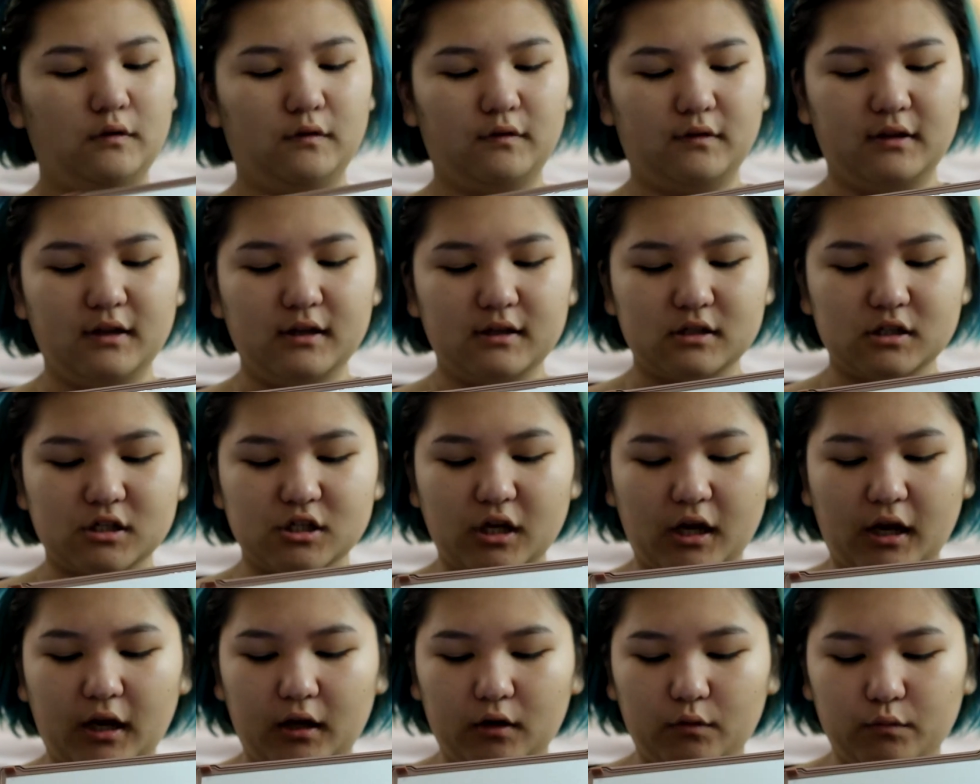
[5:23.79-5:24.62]
use this
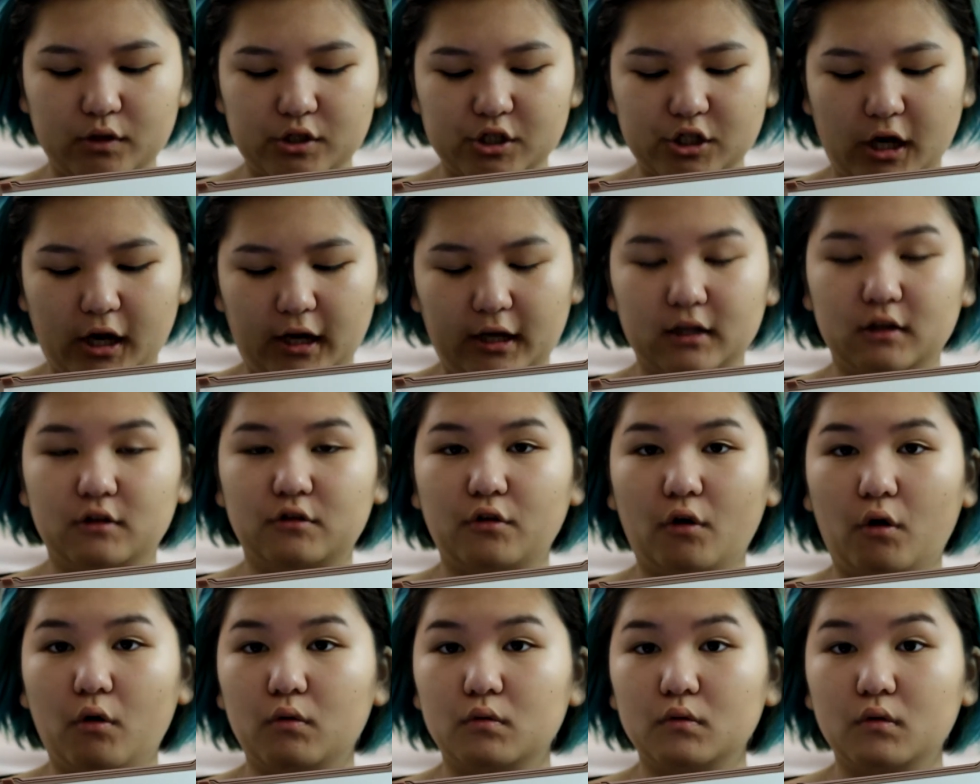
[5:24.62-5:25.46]
shade, which I
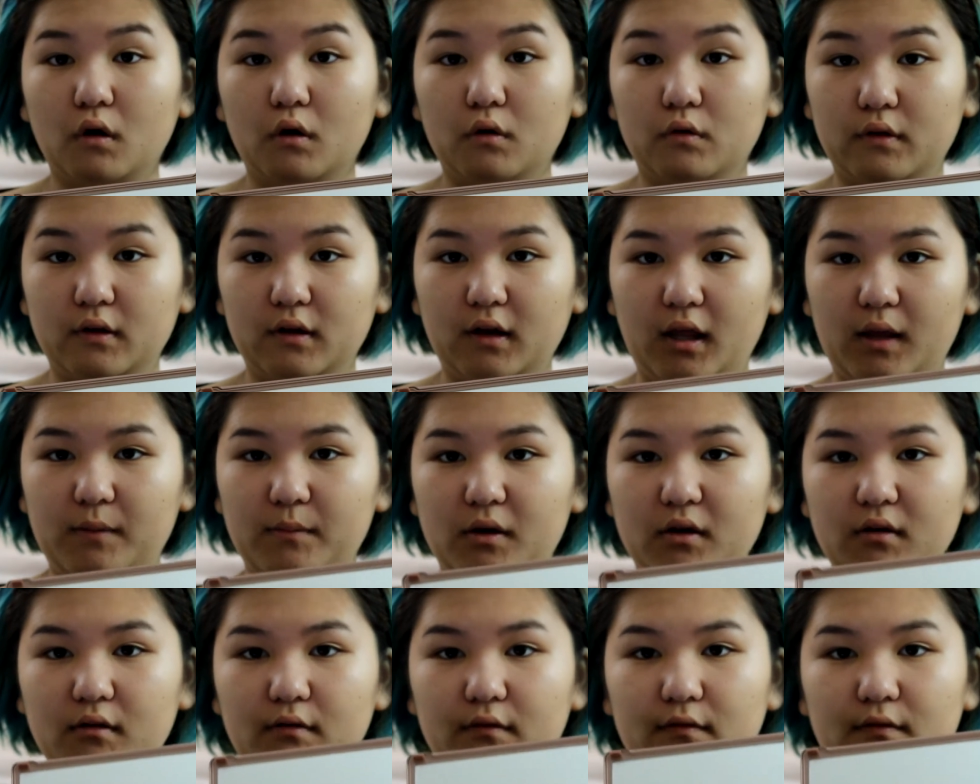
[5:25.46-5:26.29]
don't know the
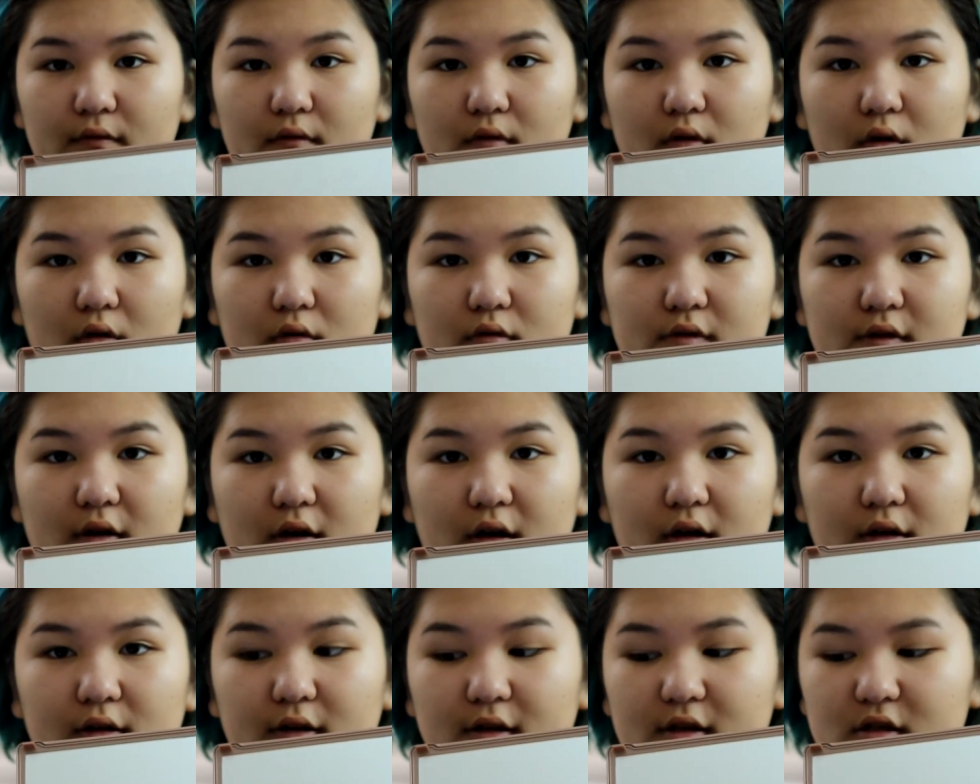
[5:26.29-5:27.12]
name of. Oh,
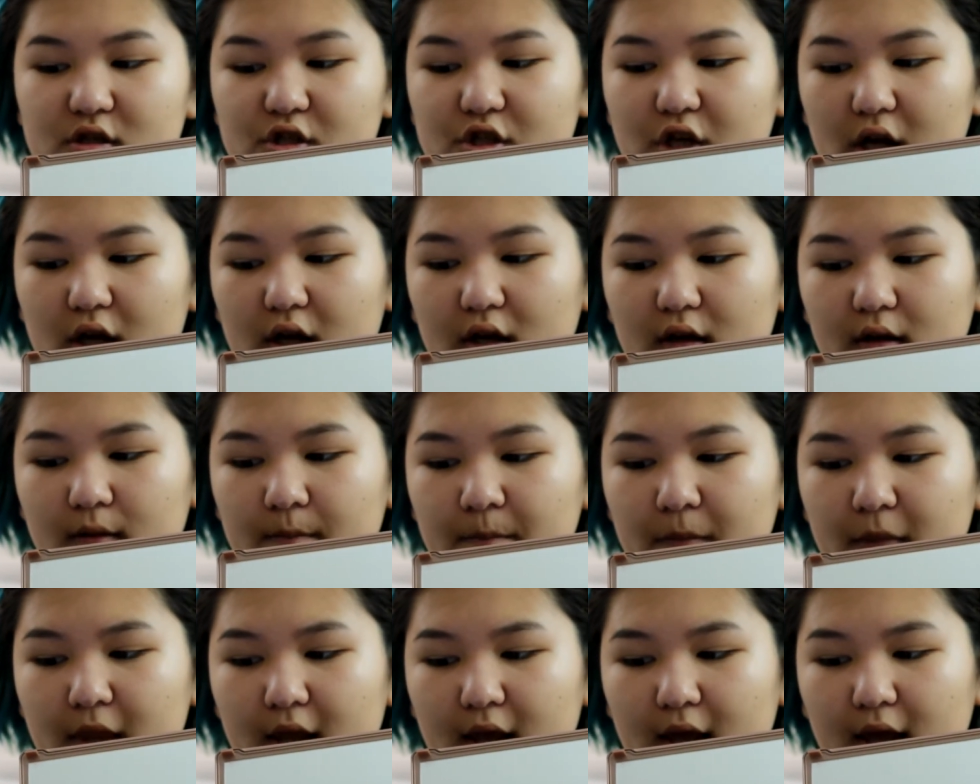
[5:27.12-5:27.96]
sorry, this shade,
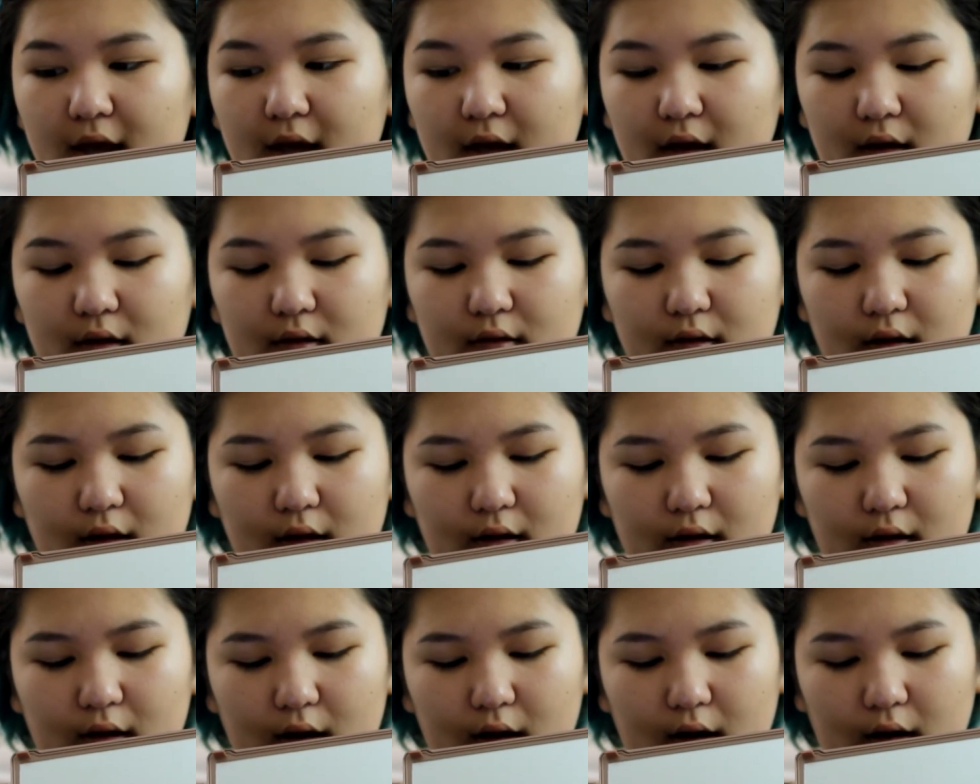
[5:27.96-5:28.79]
and
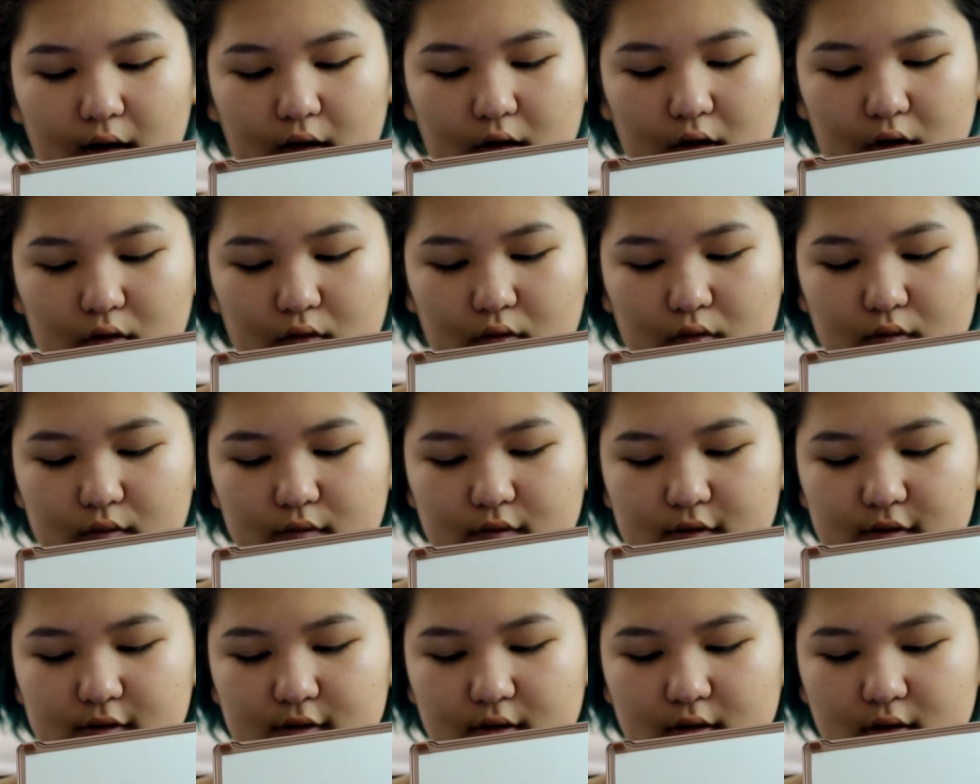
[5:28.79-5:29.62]
then I
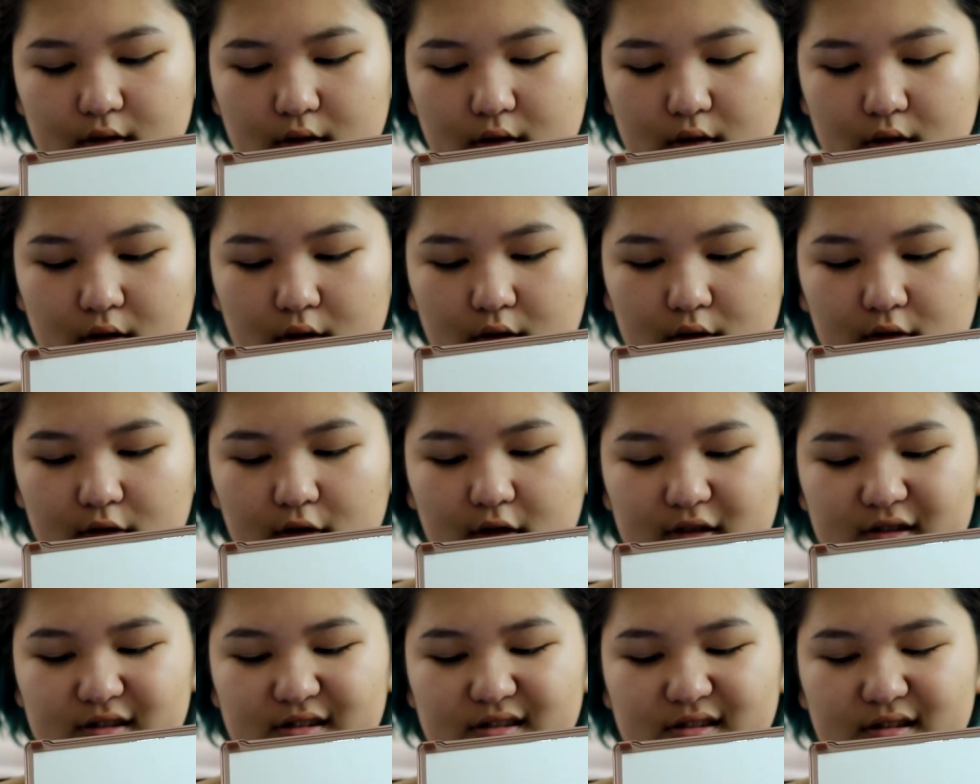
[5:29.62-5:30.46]
use
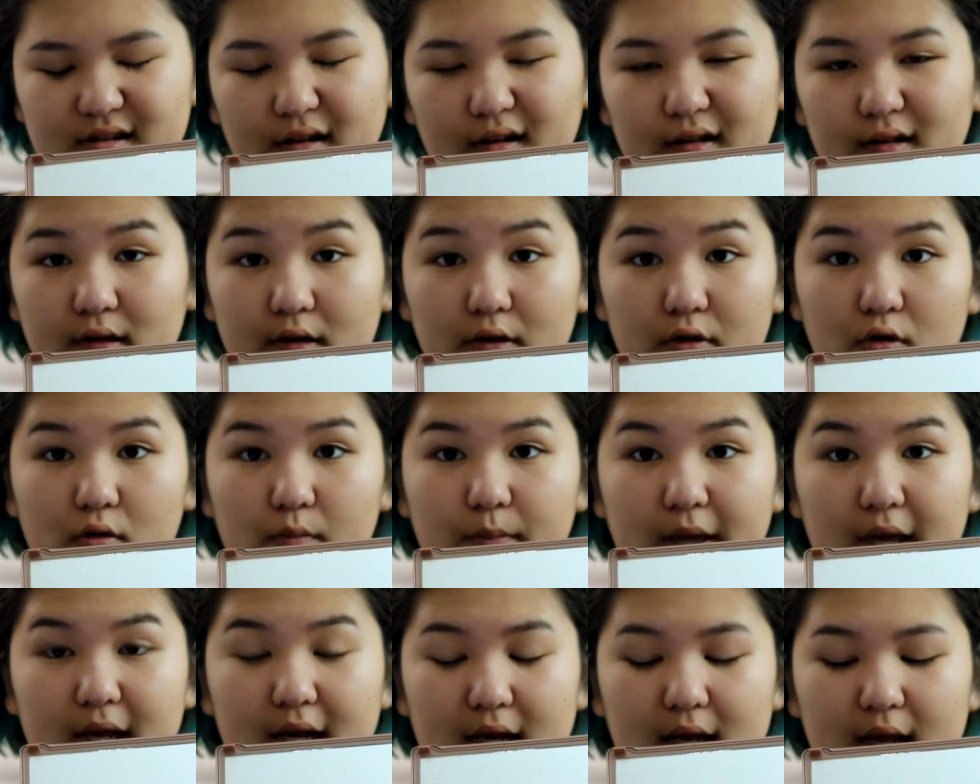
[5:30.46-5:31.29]
this a little
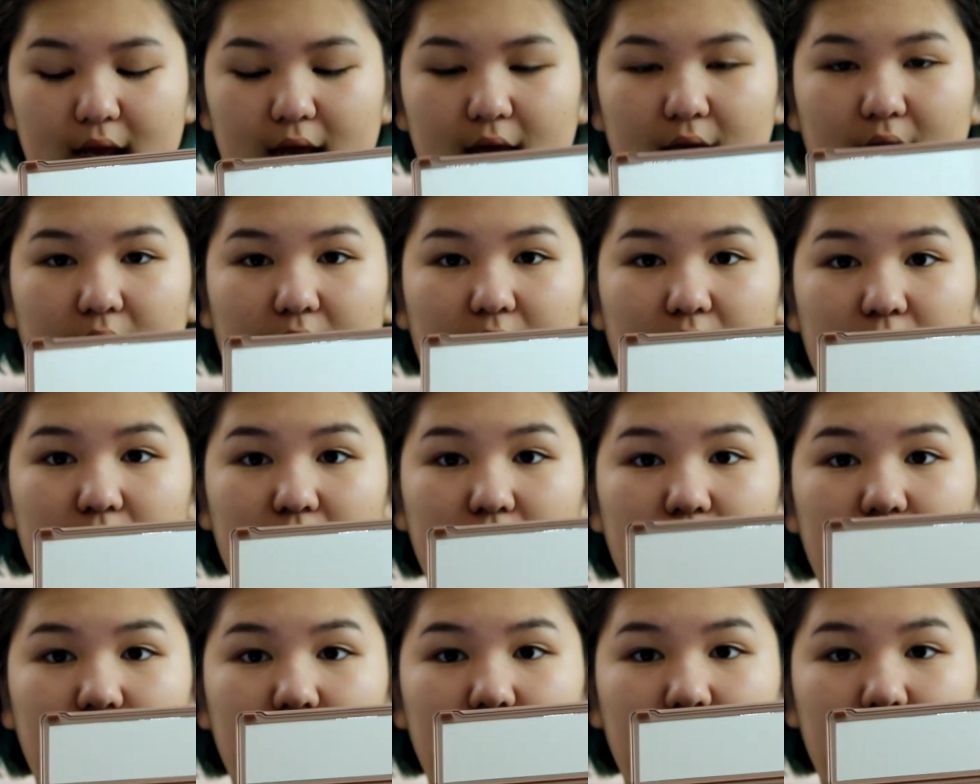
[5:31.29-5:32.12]
bit,
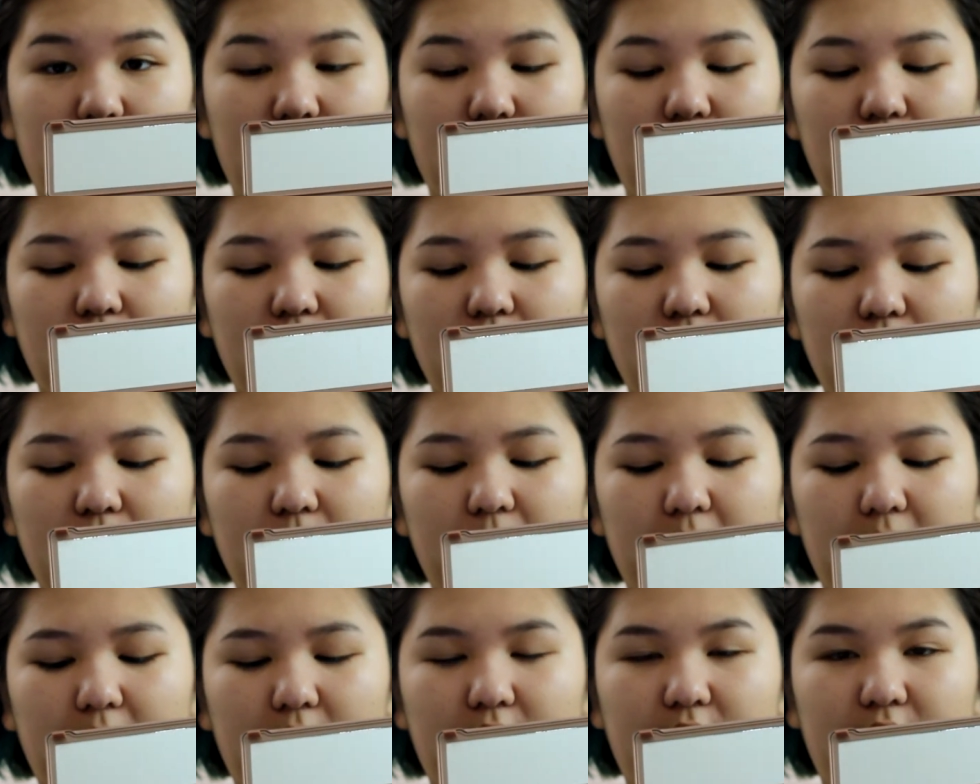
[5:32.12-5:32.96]
and
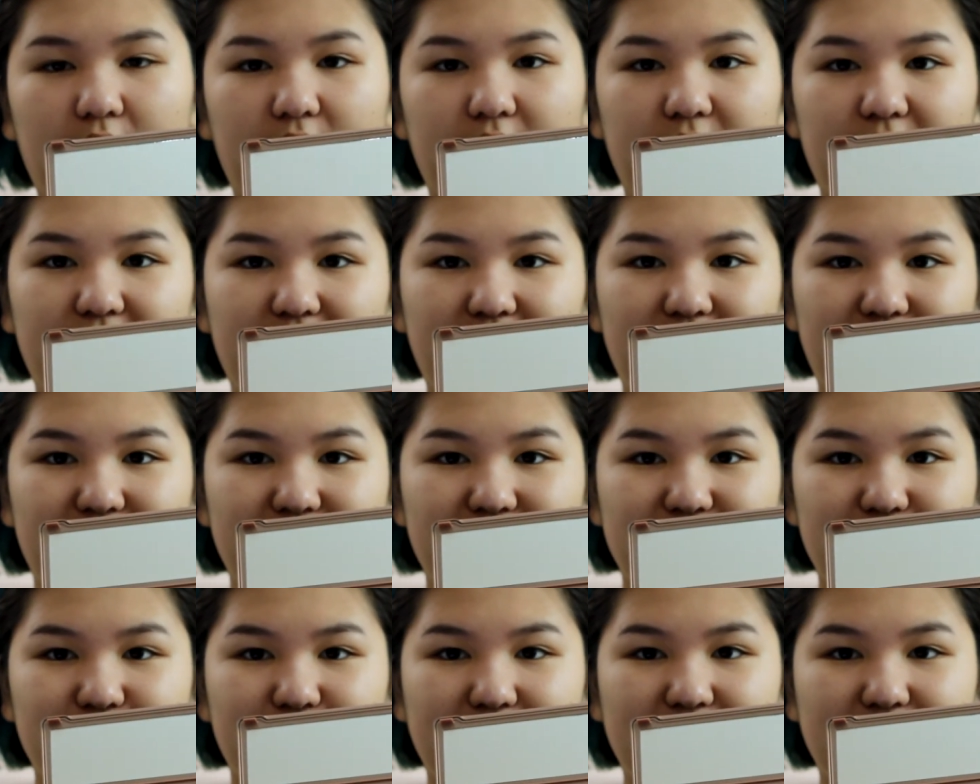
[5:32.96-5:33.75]
this